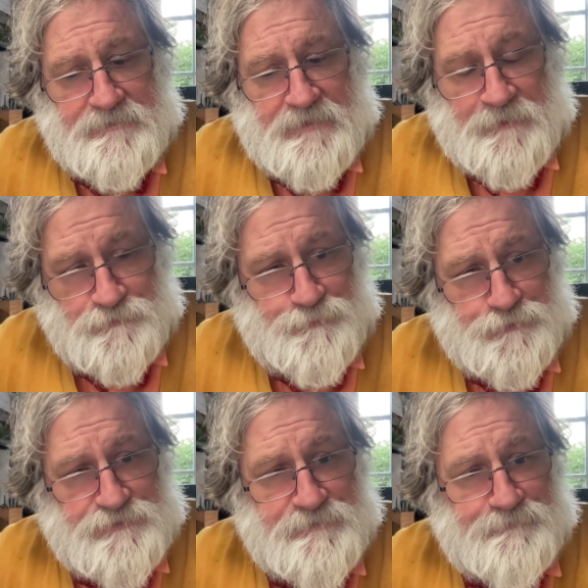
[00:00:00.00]

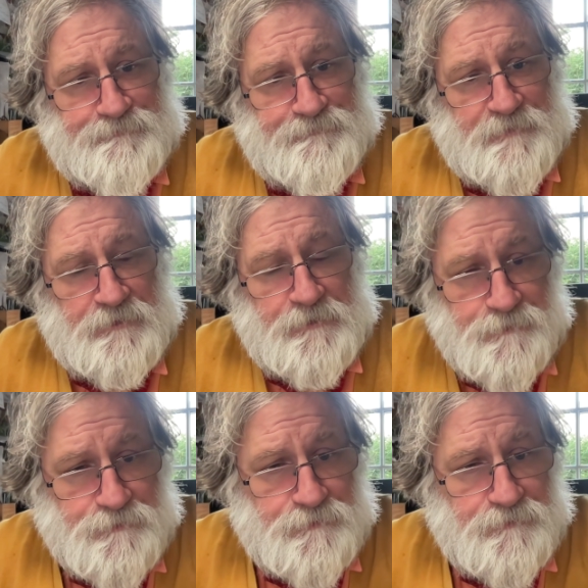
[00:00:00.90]
output, the
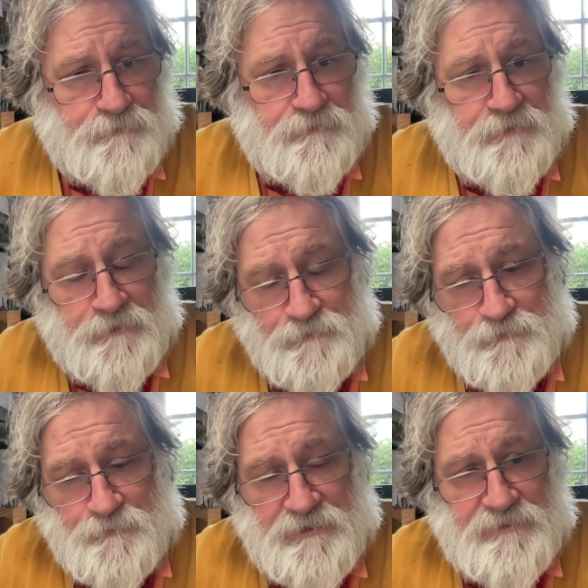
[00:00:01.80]

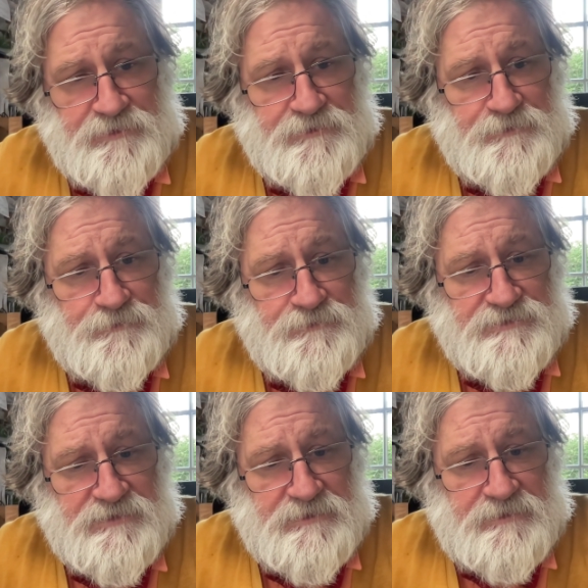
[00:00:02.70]
local radios,